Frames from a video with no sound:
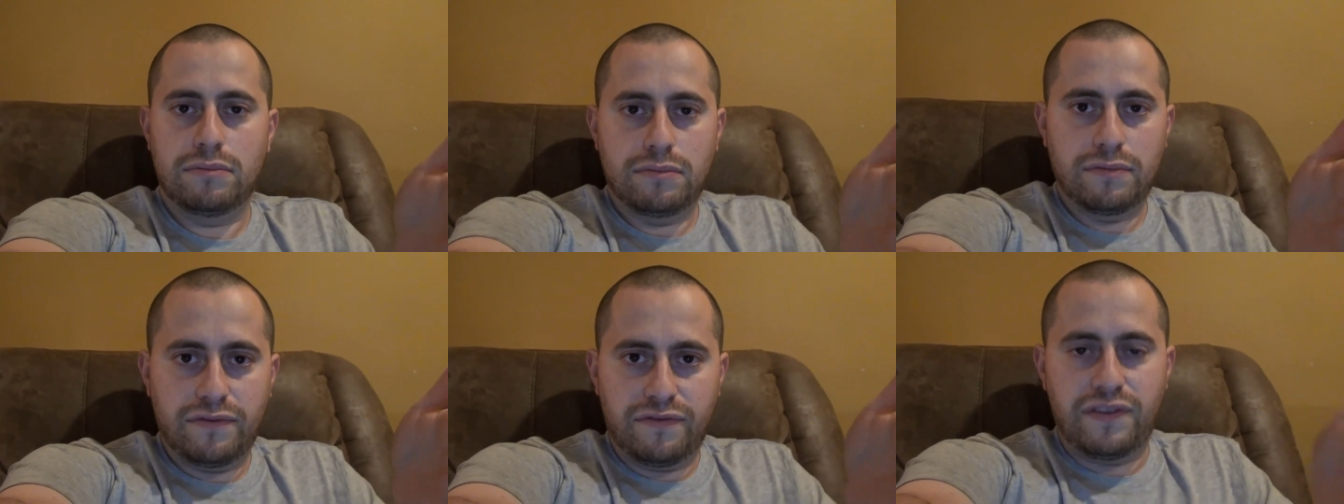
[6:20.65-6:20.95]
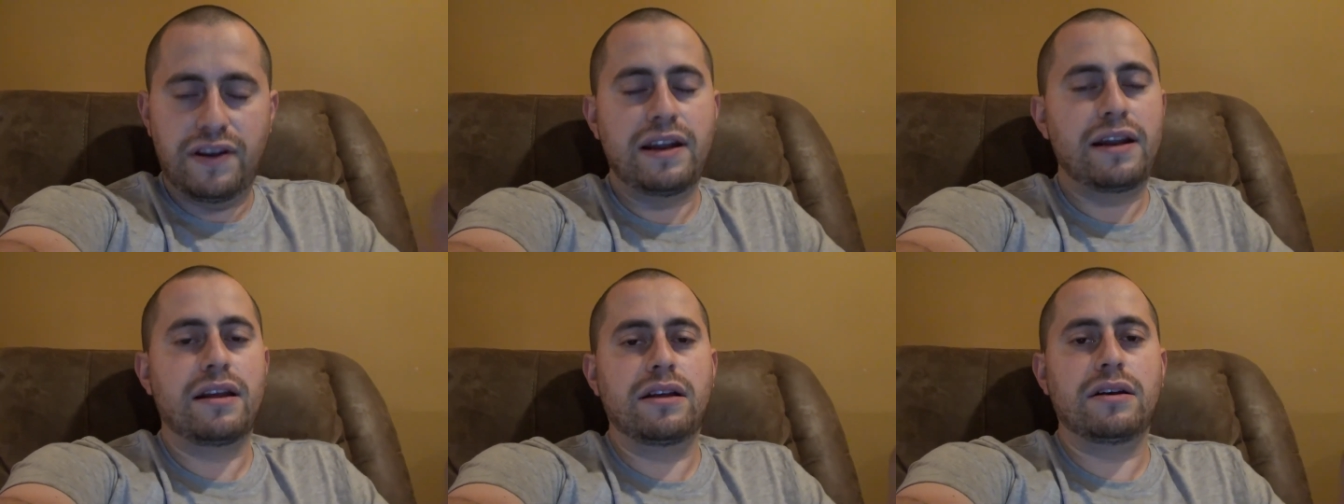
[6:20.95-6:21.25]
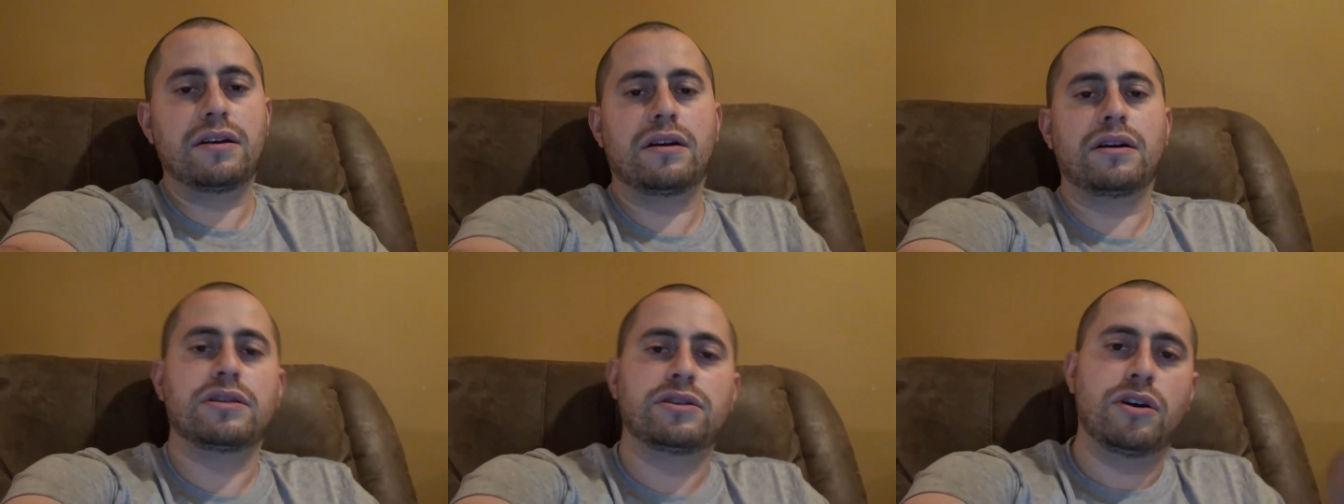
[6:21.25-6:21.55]
feeding
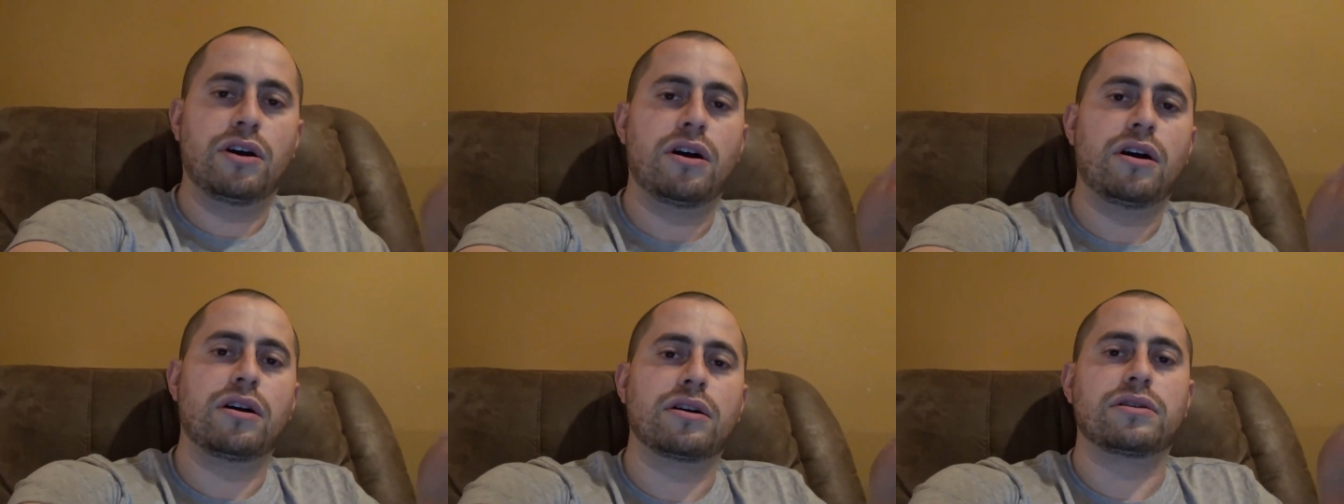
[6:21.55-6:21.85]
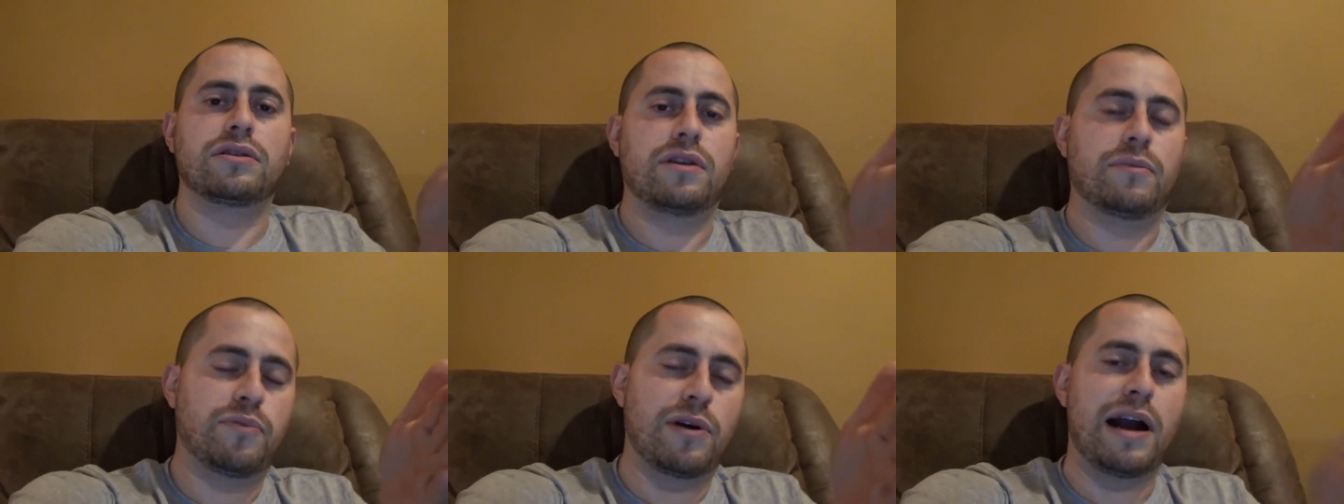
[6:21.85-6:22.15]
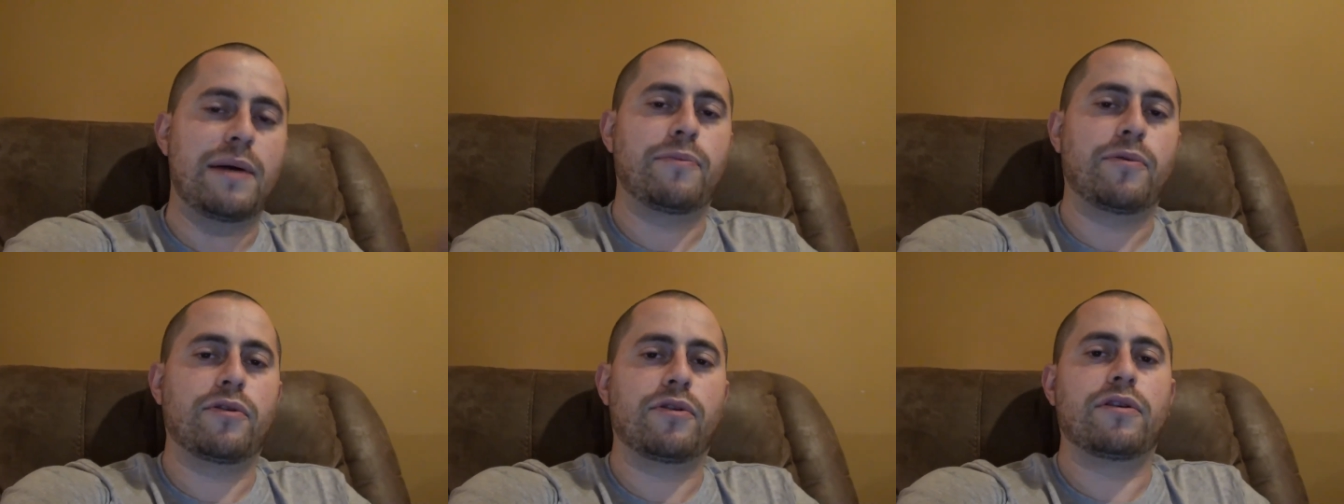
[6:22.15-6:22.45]
a dog the
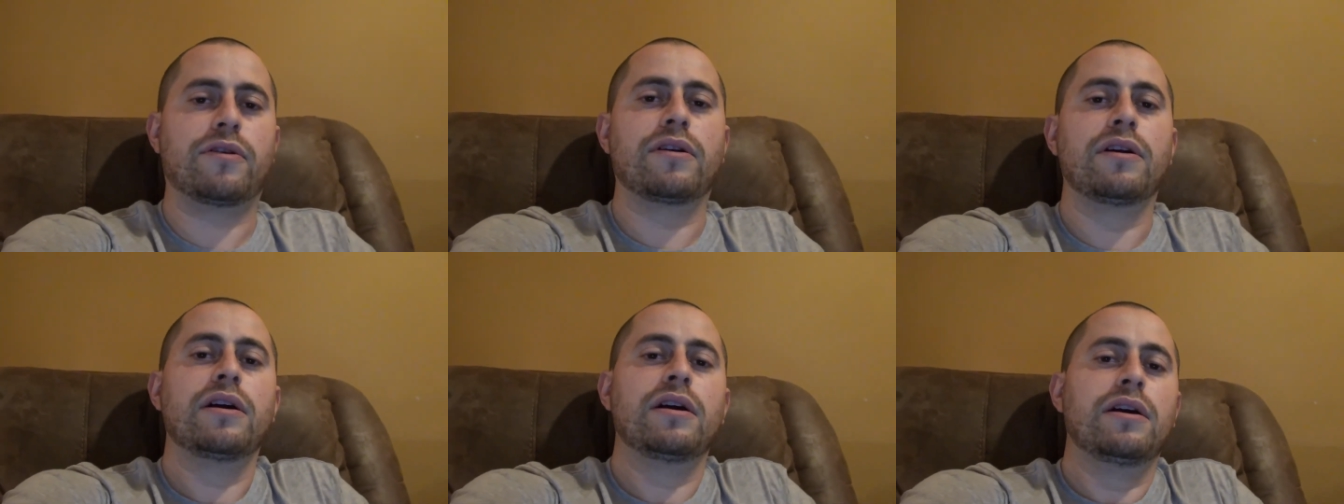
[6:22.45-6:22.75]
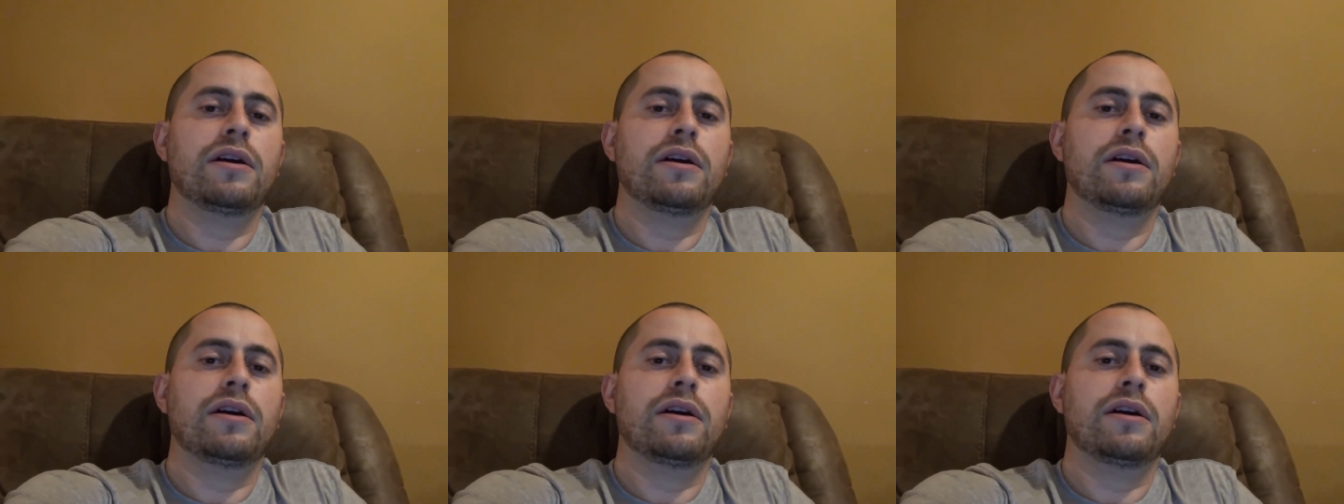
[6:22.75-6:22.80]
proper